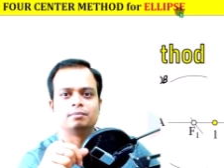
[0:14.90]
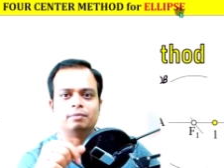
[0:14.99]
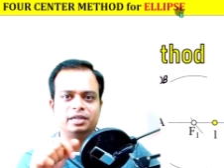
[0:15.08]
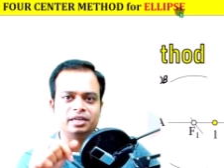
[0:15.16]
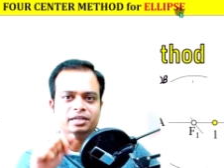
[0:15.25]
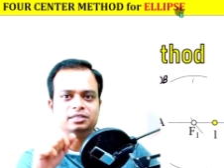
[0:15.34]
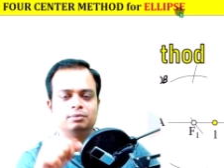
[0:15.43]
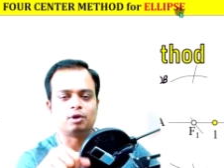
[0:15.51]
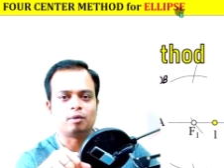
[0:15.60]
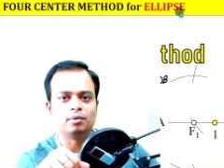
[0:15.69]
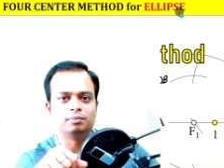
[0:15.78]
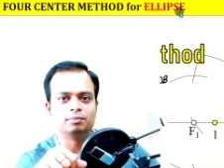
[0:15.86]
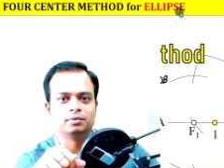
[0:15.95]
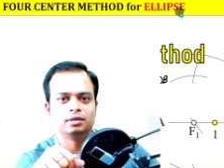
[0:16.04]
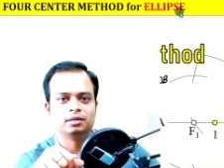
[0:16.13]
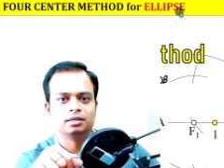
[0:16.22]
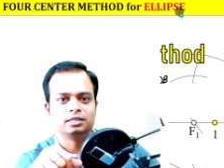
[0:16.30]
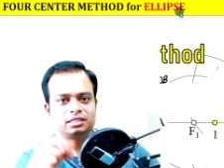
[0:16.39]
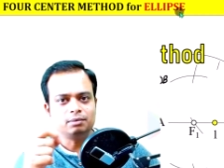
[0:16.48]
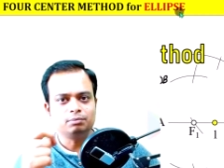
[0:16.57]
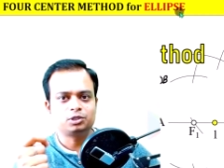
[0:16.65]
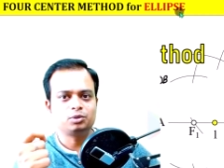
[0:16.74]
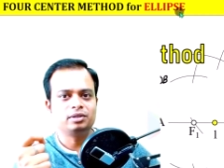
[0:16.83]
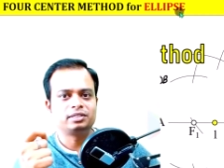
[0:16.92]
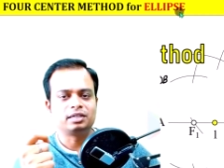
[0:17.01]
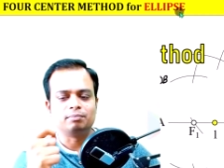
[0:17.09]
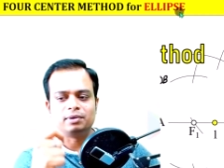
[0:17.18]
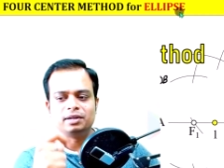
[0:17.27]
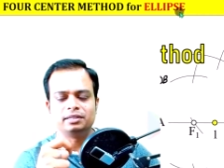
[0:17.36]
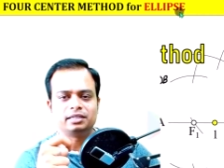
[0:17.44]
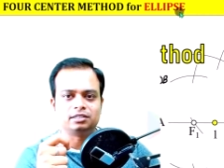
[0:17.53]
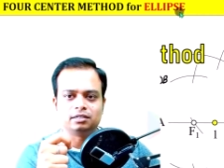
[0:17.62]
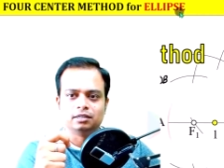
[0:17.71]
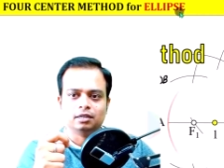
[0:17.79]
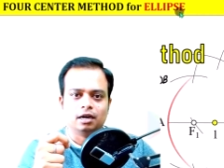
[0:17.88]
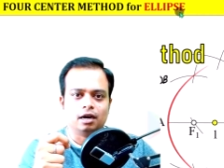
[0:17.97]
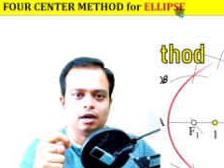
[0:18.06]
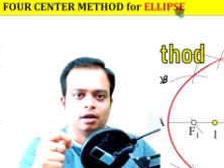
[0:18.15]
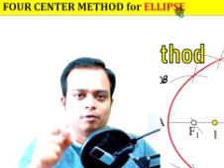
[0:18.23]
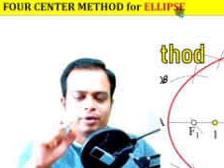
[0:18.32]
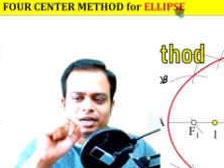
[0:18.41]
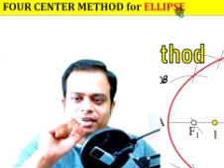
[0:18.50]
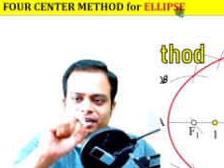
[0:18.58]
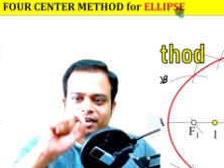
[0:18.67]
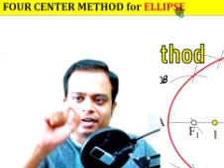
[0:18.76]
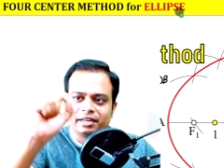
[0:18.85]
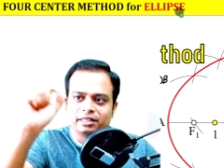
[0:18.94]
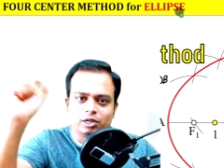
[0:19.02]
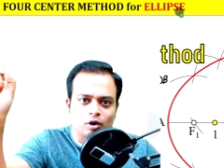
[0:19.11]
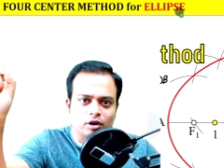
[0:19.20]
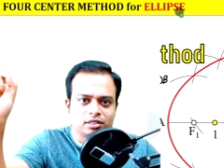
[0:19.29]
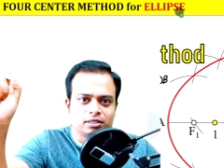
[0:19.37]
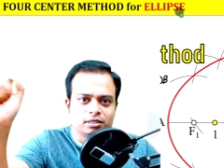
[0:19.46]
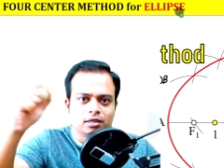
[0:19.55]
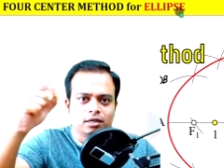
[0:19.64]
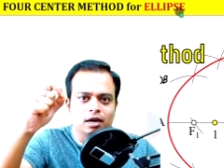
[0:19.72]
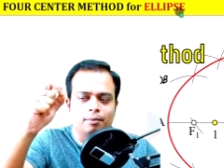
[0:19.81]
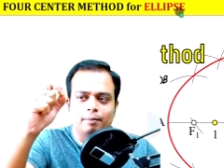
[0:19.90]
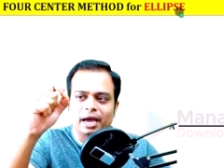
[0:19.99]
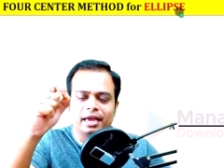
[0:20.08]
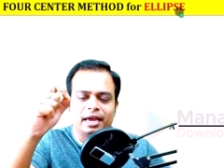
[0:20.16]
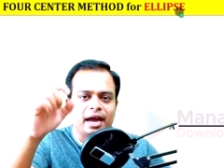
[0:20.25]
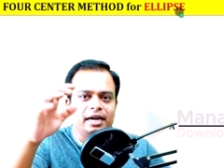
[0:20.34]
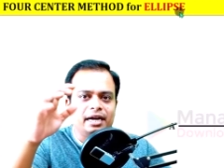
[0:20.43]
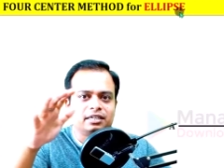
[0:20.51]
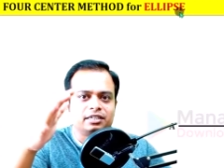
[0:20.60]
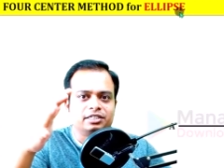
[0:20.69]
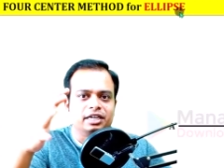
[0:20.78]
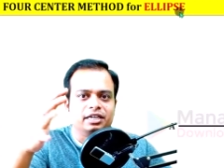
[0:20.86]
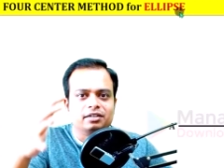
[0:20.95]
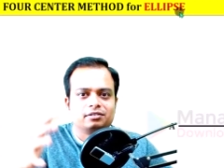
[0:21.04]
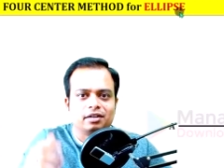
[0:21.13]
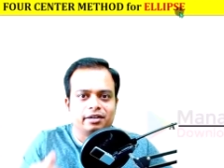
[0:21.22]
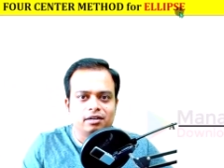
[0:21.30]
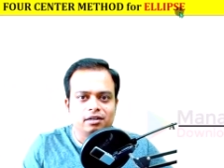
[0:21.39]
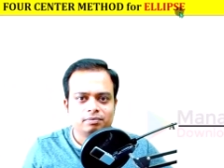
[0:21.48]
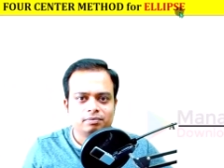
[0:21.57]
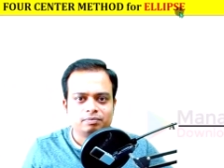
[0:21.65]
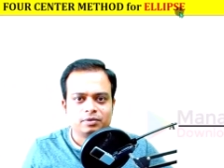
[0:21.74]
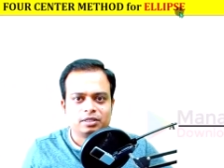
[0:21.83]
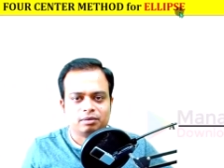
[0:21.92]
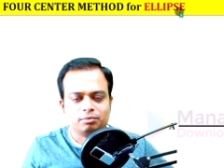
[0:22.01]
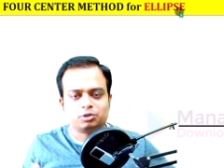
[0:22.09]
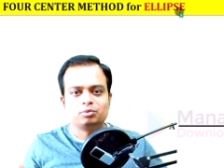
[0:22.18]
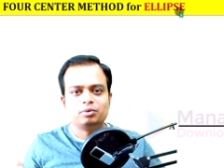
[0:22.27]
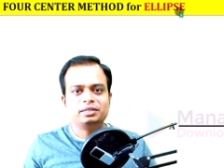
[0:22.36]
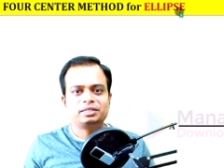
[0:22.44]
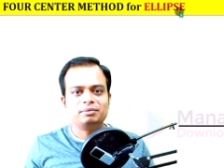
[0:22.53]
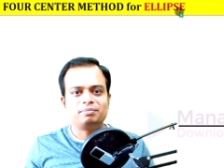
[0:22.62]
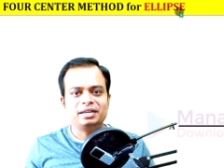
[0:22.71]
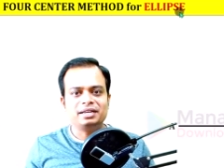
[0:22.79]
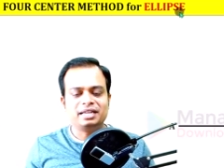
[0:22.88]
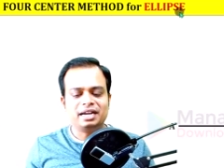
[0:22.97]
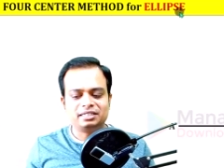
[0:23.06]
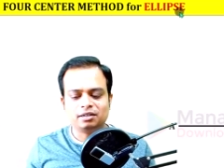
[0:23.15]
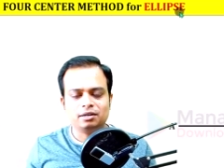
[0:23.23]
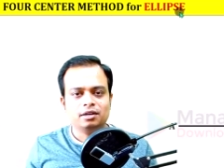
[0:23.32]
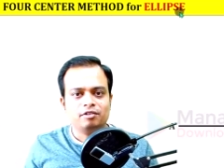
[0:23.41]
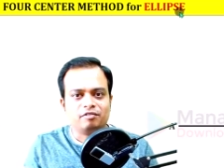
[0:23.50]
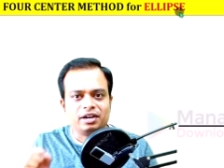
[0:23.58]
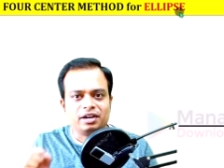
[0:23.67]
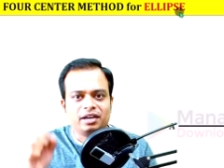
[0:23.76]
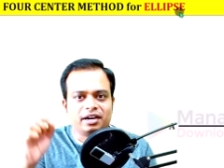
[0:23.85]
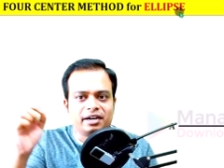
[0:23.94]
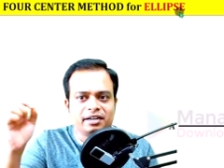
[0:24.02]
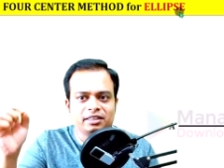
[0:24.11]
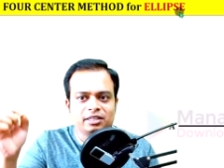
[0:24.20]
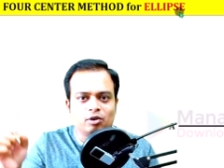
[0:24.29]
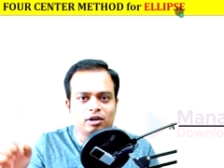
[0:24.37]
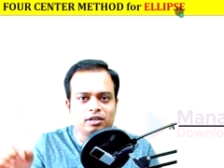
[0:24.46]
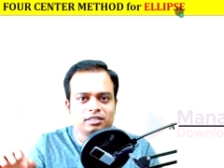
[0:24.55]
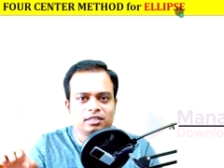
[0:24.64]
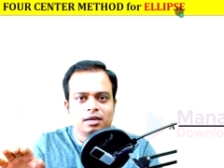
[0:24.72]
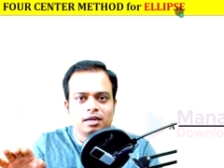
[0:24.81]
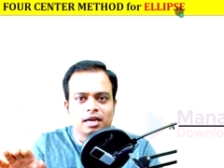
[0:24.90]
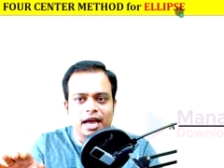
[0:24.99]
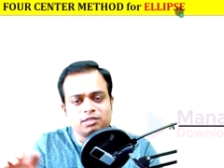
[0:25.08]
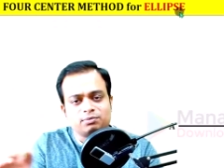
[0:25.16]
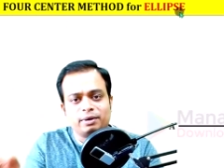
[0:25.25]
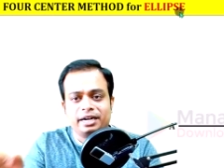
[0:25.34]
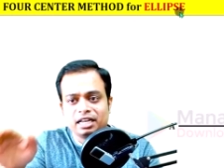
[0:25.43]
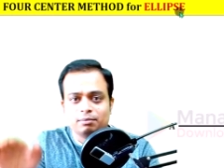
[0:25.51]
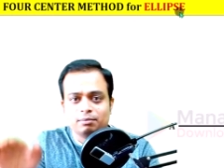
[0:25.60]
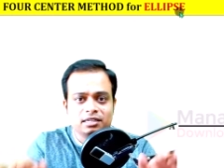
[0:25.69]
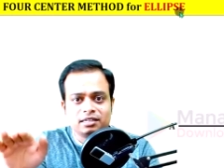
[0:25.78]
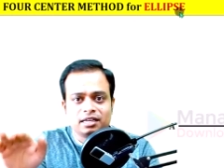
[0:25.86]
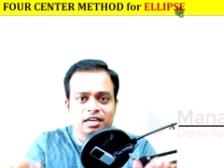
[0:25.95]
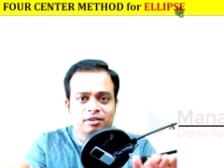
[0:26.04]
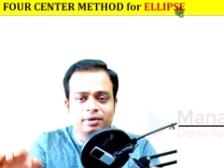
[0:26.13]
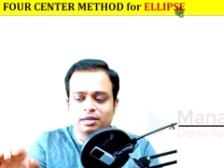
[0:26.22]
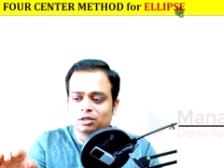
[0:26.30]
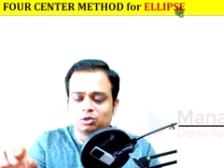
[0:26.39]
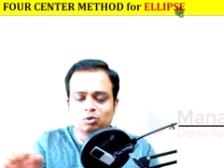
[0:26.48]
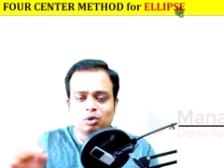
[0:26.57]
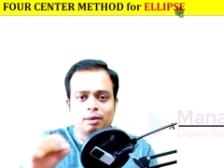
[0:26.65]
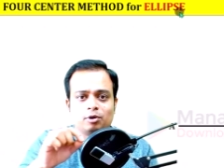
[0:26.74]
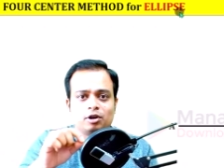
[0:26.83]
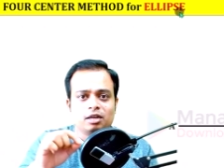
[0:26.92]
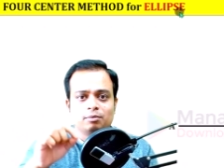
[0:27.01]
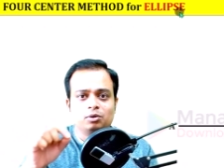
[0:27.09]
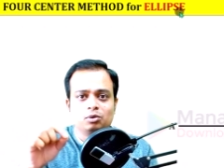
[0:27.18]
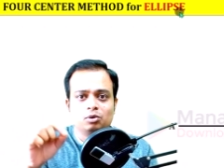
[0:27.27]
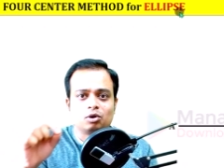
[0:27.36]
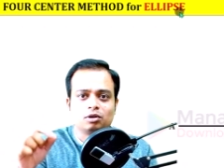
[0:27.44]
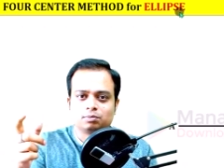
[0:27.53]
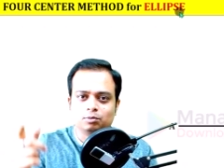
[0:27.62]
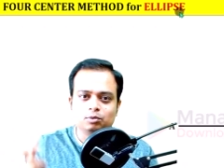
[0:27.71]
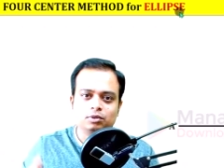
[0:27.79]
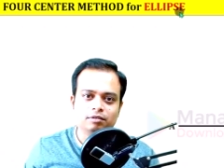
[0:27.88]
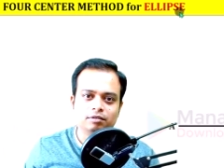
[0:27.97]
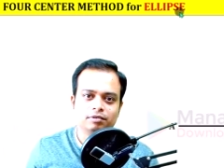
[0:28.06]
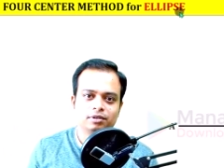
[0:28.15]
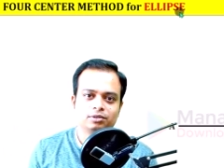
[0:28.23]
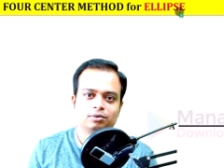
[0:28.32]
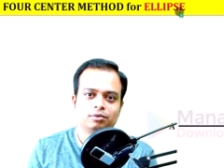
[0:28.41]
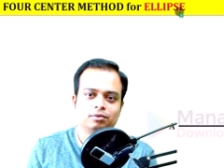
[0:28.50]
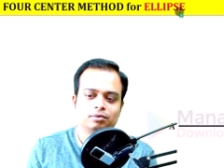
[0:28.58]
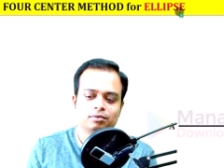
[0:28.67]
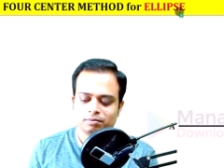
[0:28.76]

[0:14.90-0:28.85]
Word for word: But here is the problem. Some students complain that uh, uh, when connecting the dots, uh, my hands are shaking slightly. Some students complain that when connecting the dots, as my table is uneven, so I'm not able to draw a smooth curve. So